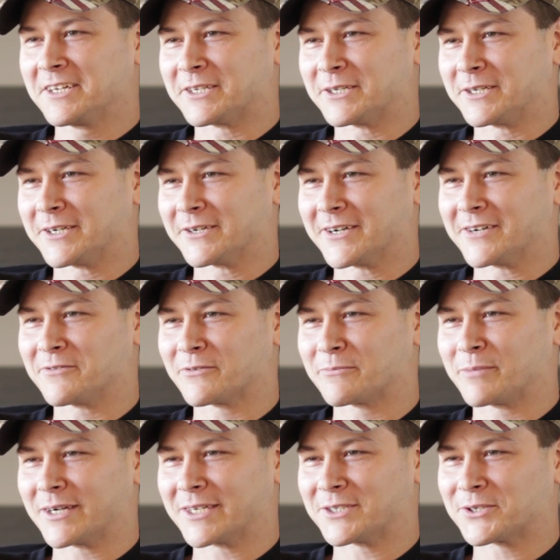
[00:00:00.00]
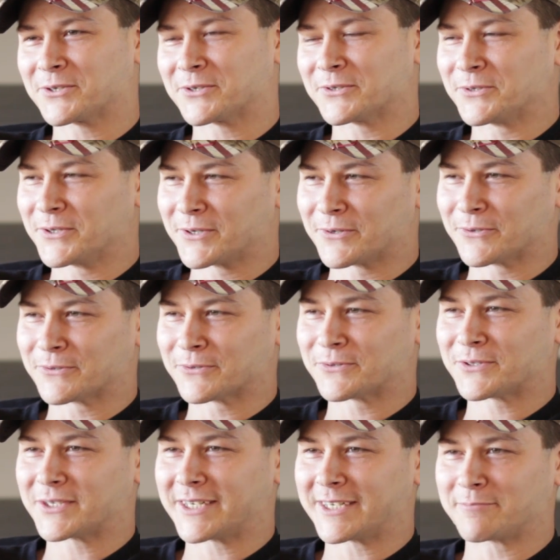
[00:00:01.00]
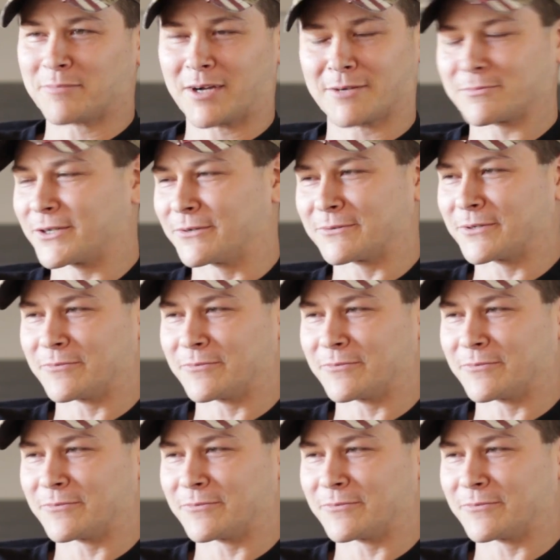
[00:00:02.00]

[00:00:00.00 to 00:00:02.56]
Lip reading: You know, everybody's heard that old saying, mom don't